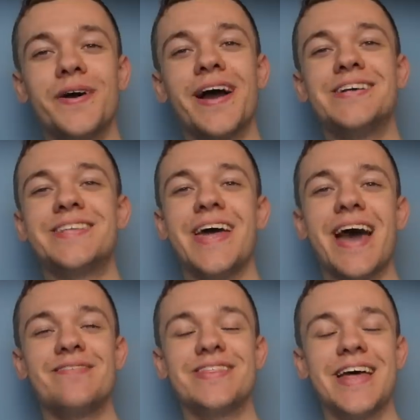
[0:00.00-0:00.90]
But guys, there you
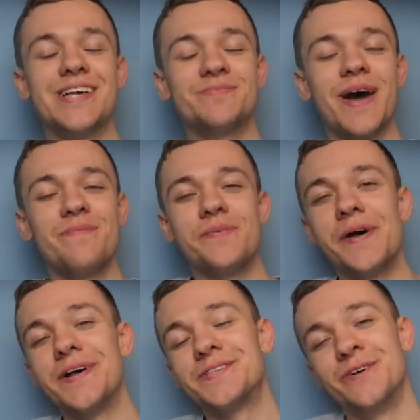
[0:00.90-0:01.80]
have it. There's my
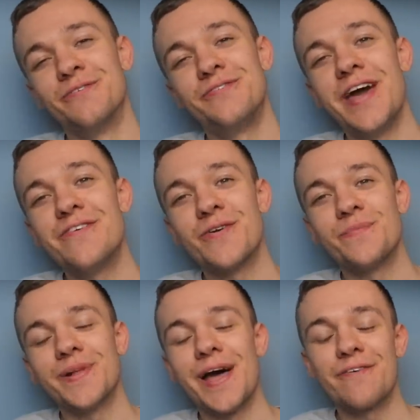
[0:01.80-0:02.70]
personal
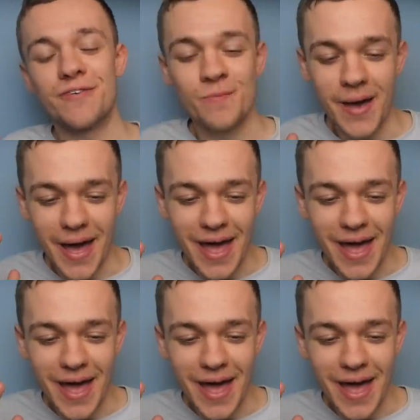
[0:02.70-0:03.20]
favourite player from